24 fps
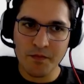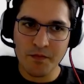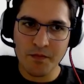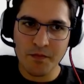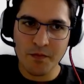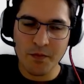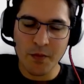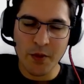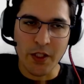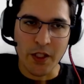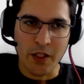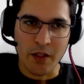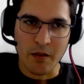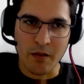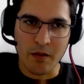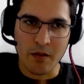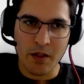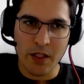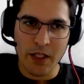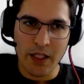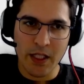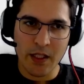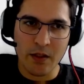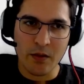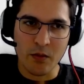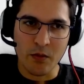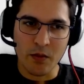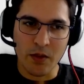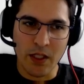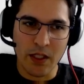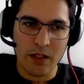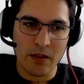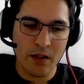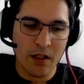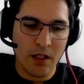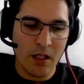Yeah, we can do that.
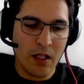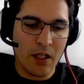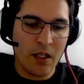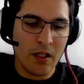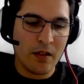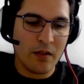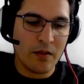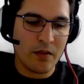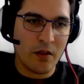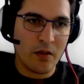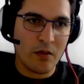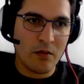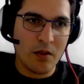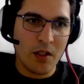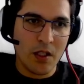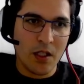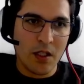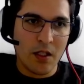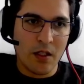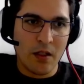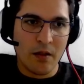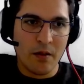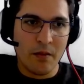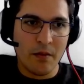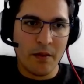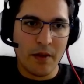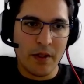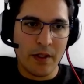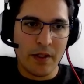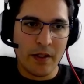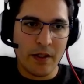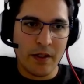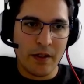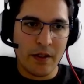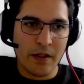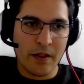So
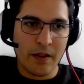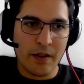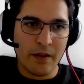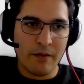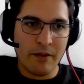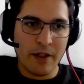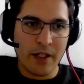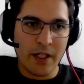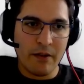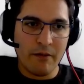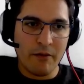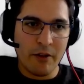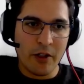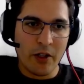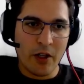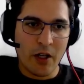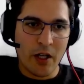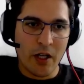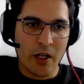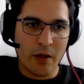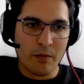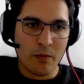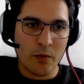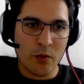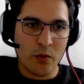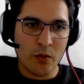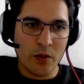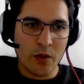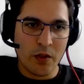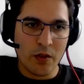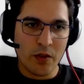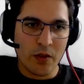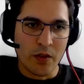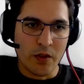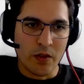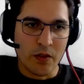whenever I'm doing
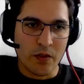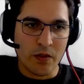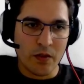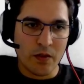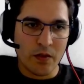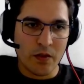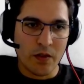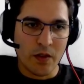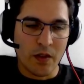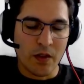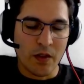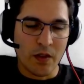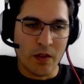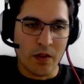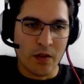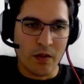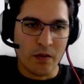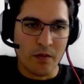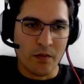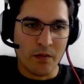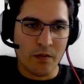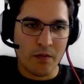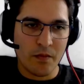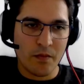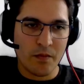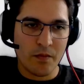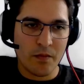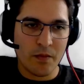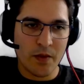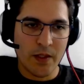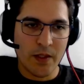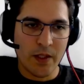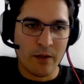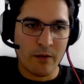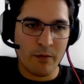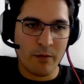this
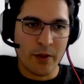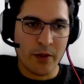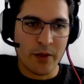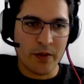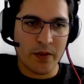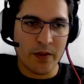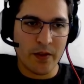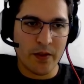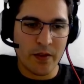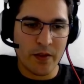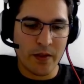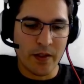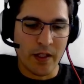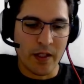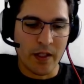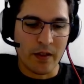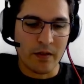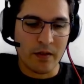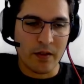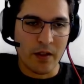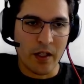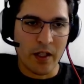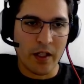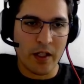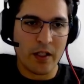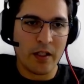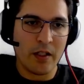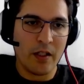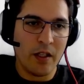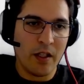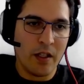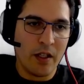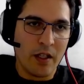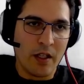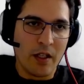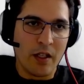serve persistent, I
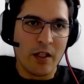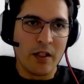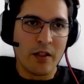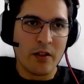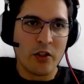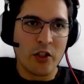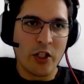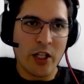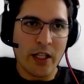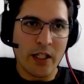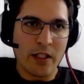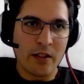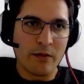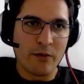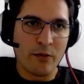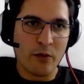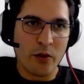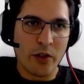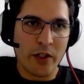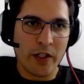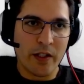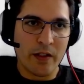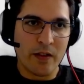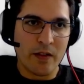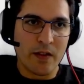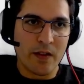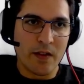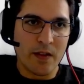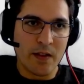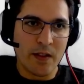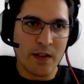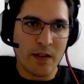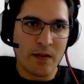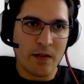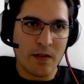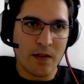checked for
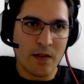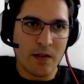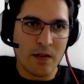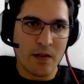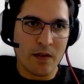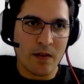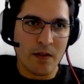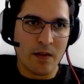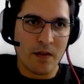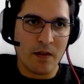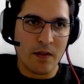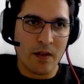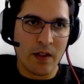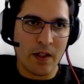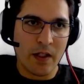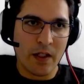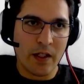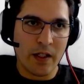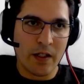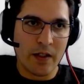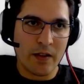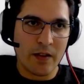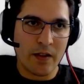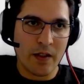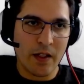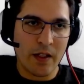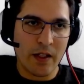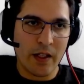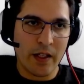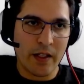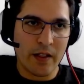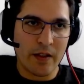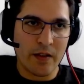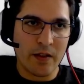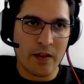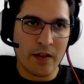existence, like I say
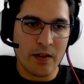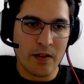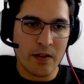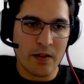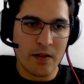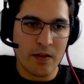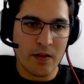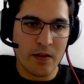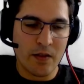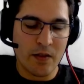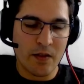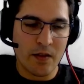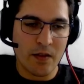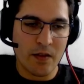exists,